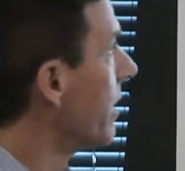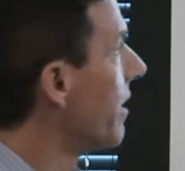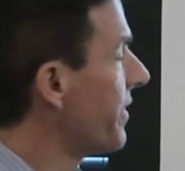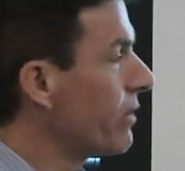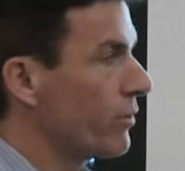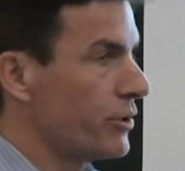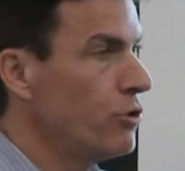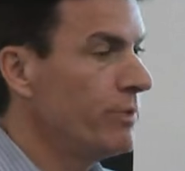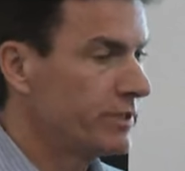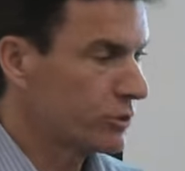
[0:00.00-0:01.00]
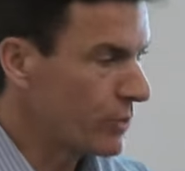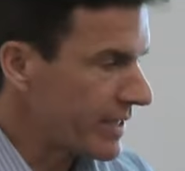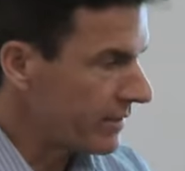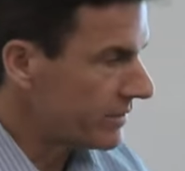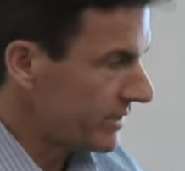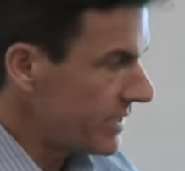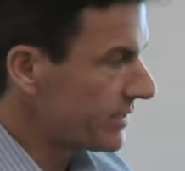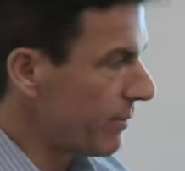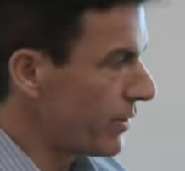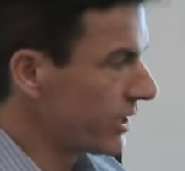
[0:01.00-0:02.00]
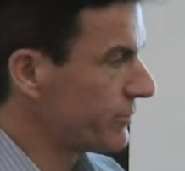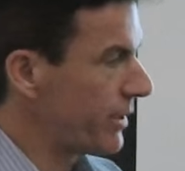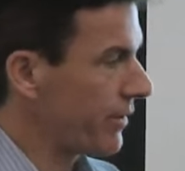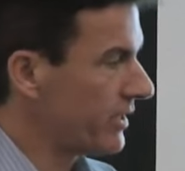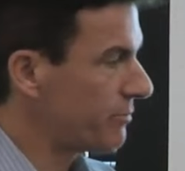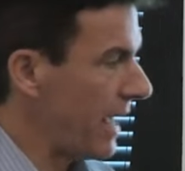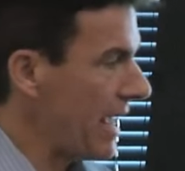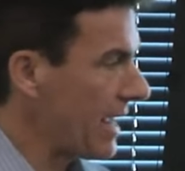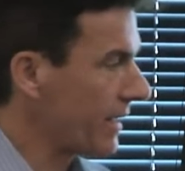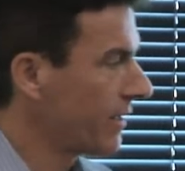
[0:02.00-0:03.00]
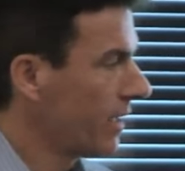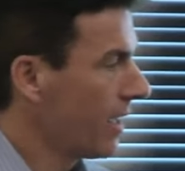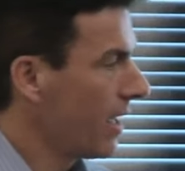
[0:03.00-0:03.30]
The thing with humans is we can see someone experience pain,